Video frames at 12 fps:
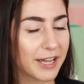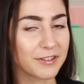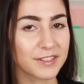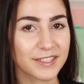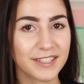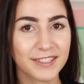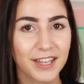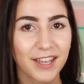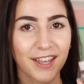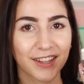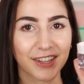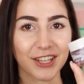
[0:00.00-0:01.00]
ounces.
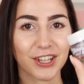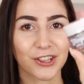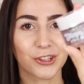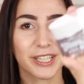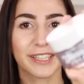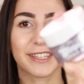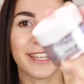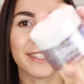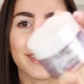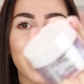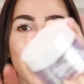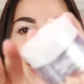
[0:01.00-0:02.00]
Like, look at
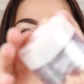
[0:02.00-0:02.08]
this.